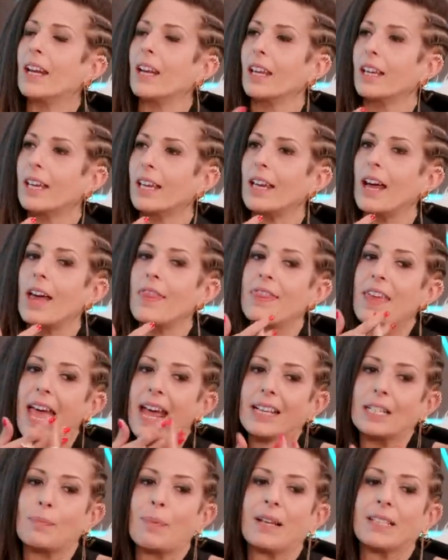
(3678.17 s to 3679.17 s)
Like the
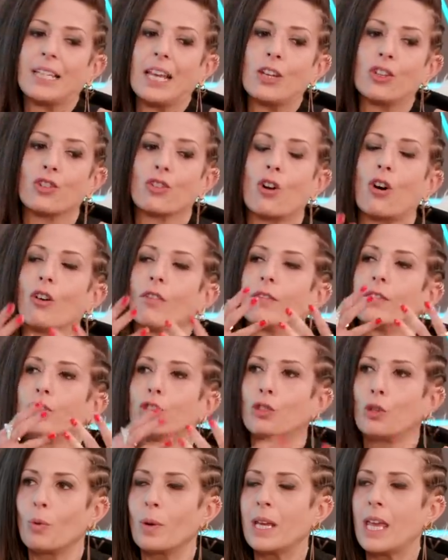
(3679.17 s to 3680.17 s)
expectation of
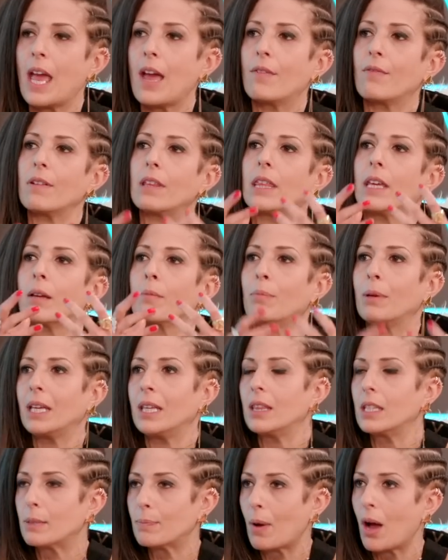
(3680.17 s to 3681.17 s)
doing everything,
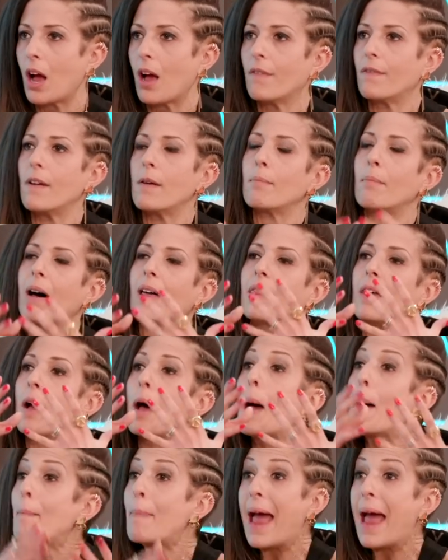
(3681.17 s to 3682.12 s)
being this perfect mother,